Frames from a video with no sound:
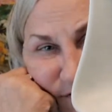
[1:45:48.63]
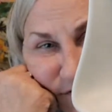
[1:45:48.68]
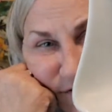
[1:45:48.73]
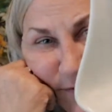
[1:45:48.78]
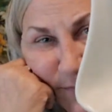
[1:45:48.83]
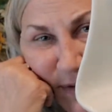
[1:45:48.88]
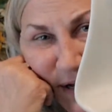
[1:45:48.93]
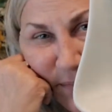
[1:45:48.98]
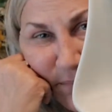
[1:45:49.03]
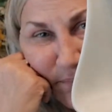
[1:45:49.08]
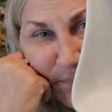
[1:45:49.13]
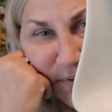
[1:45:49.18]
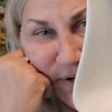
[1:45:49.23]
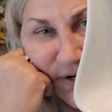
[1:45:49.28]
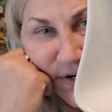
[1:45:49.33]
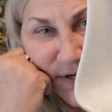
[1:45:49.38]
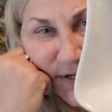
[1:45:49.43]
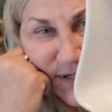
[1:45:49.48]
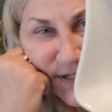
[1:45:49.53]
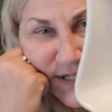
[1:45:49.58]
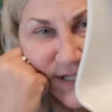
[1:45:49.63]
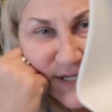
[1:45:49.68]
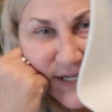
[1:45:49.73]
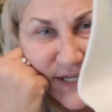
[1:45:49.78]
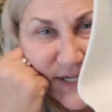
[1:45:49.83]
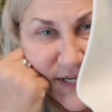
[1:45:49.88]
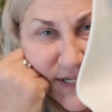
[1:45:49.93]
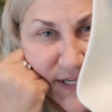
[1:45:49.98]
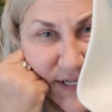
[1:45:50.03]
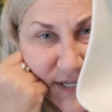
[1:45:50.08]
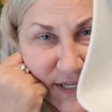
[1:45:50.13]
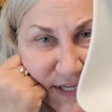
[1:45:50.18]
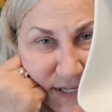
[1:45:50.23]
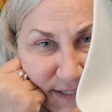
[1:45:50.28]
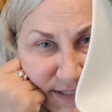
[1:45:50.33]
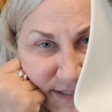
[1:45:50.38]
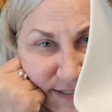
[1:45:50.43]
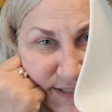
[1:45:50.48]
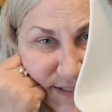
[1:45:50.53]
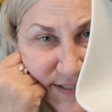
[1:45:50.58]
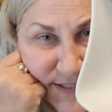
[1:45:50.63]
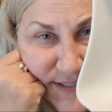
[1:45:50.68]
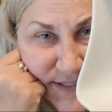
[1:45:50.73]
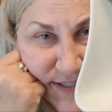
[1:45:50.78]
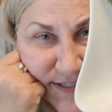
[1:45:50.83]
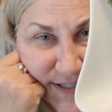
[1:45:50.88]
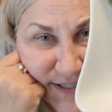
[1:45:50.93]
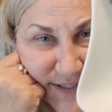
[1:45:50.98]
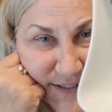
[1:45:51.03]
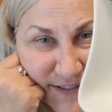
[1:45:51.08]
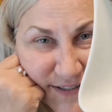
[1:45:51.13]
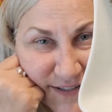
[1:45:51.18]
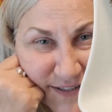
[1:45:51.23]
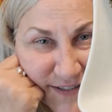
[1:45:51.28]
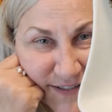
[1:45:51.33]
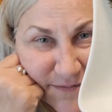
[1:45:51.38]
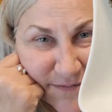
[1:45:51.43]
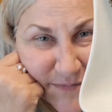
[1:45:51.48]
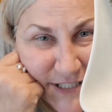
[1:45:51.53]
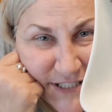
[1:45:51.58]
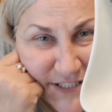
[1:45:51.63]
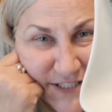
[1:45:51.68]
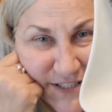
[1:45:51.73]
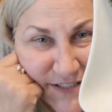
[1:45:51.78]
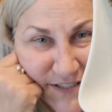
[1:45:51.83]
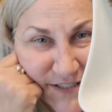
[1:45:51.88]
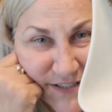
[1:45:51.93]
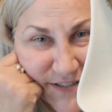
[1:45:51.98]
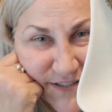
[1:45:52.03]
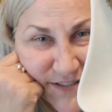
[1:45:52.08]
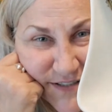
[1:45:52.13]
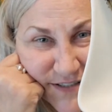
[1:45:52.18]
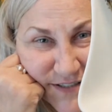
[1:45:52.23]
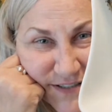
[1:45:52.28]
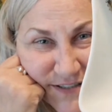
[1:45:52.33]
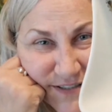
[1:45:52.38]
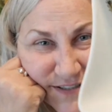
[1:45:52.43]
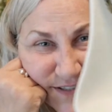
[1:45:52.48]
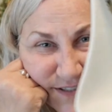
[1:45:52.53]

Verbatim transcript: For my bird ladies. Oh, me too.